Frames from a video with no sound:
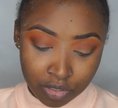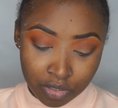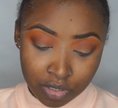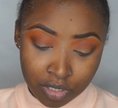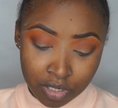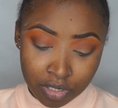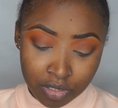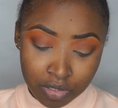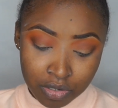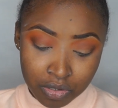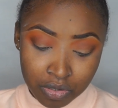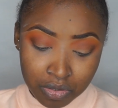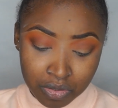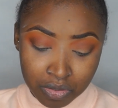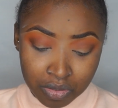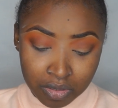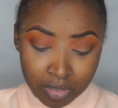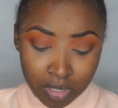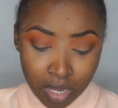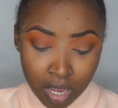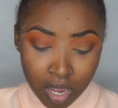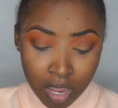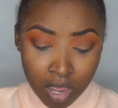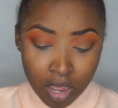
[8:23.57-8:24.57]
You can
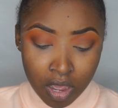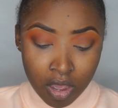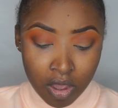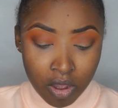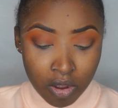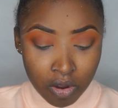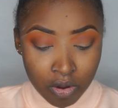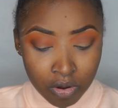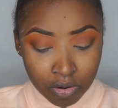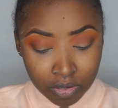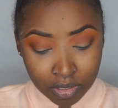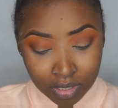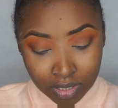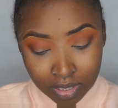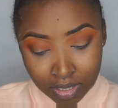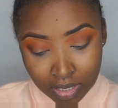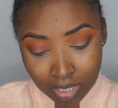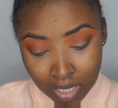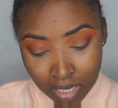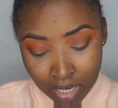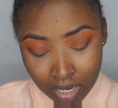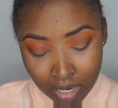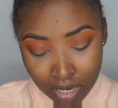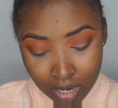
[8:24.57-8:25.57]
use a
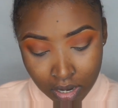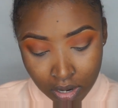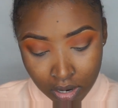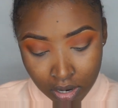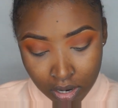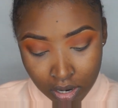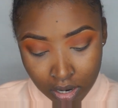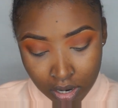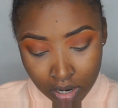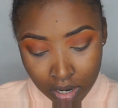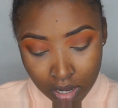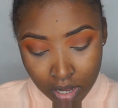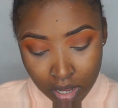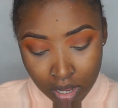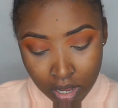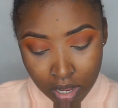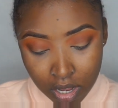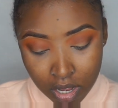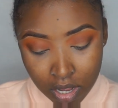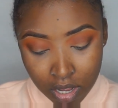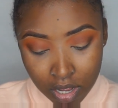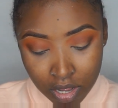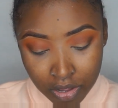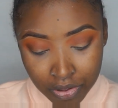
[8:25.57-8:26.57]
concealer,
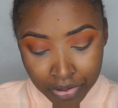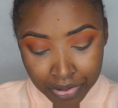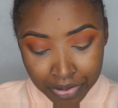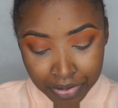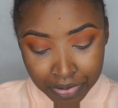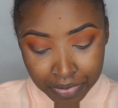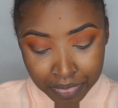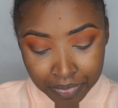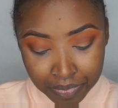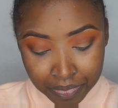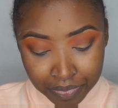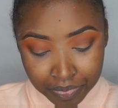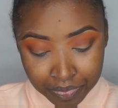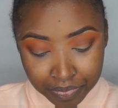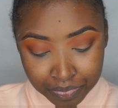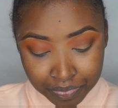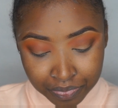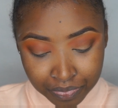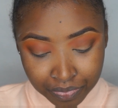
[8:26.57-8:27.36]
a